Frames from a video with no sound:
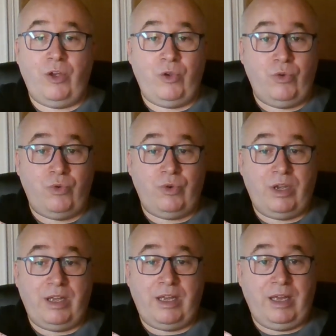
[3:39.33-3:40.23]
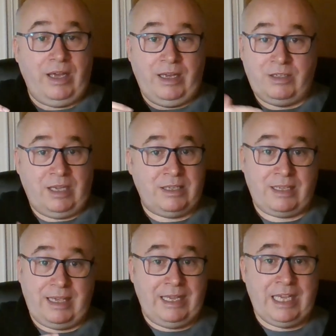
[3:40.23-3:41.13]
who is
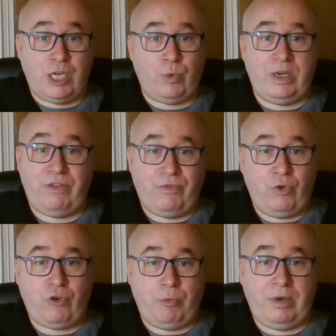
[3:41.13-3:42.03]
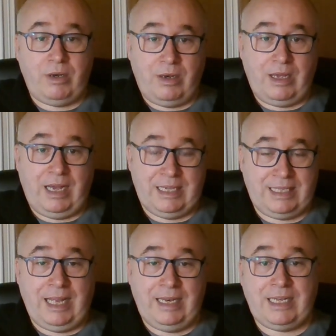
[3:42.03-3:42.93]
as equally vulnerable as
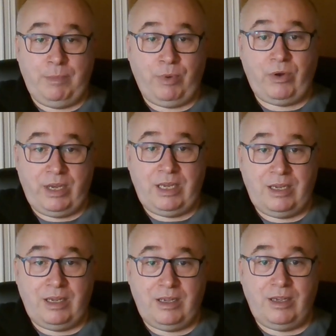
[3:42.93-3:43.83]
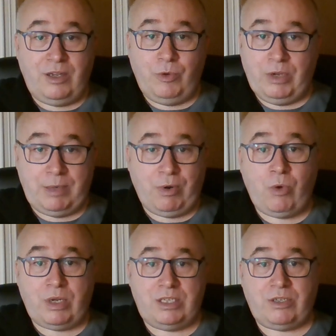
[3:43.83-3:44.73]
that little boy who had a
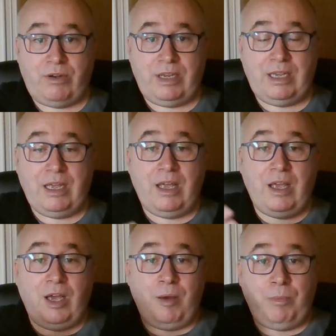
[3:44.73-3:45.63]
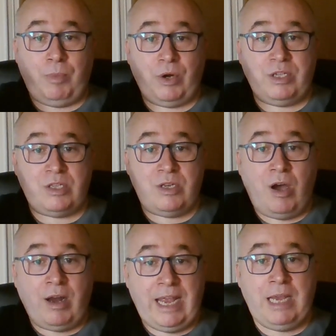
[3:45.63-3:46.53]
broken toy, but is
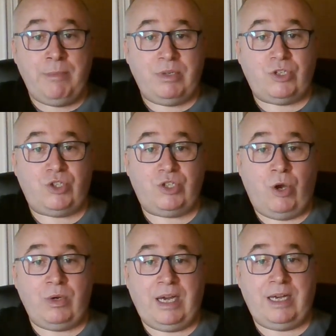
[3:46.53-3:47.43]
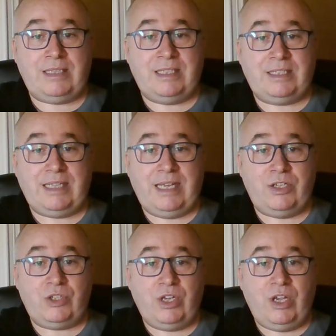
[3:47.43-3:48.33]
not able to show that at this
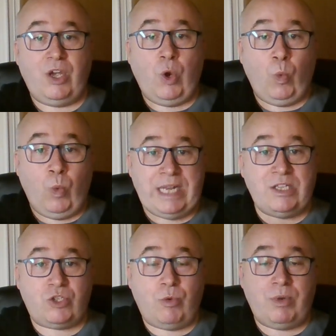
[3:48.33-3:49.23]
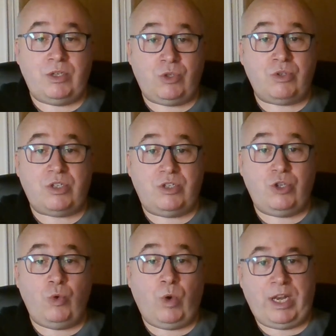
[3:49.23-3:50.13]
stage. When someone doesn't
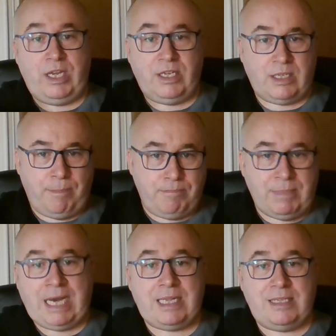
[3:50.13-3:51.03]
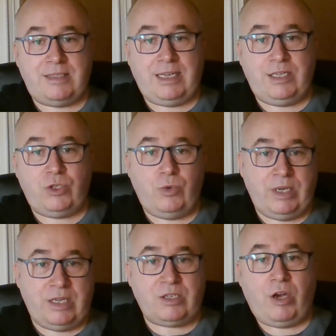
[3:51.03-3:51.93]
do what he demands they do
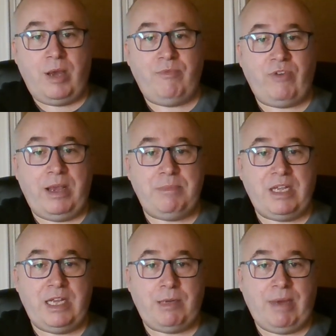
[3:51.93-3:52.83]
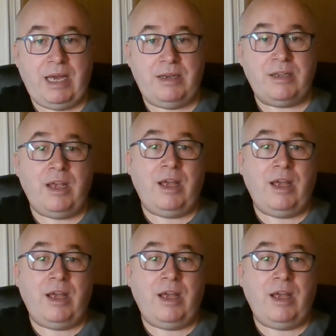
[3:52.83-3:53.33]
in the time frame they demand,